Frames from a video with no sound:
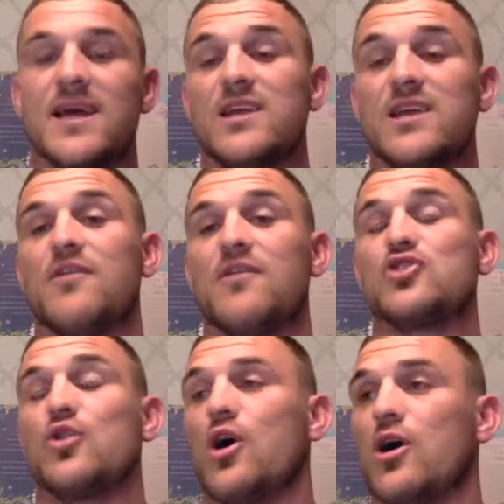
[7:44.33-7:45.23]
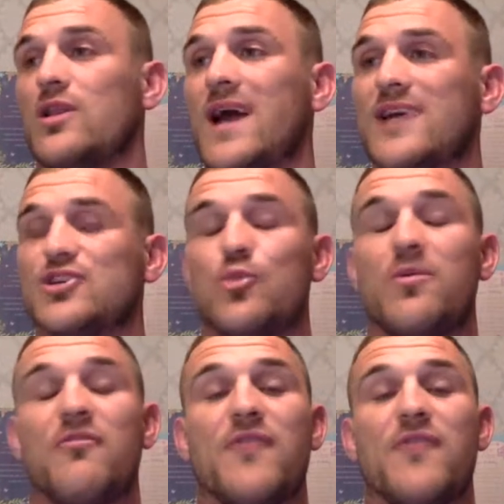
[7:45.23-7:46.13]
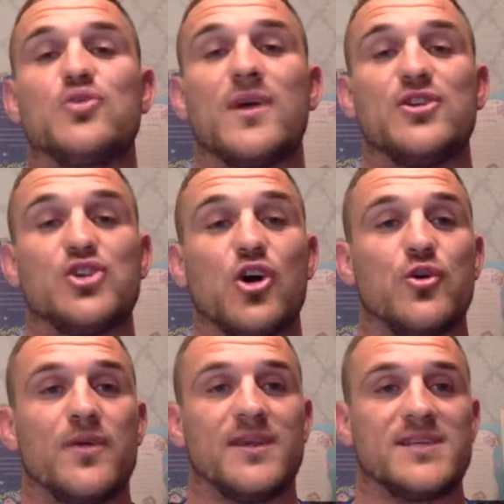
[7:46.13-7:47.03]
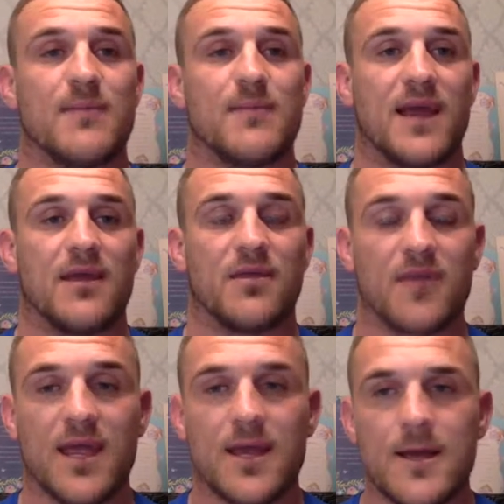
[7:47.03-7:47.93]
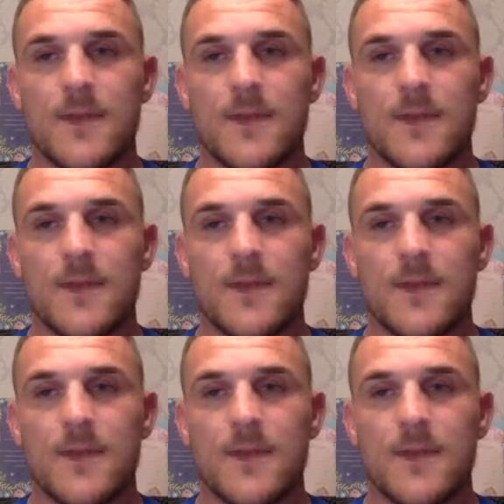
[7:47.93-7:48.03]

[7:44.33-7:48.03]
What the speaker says: you've also got a large group of friends who enjoy doing the same kind of thing.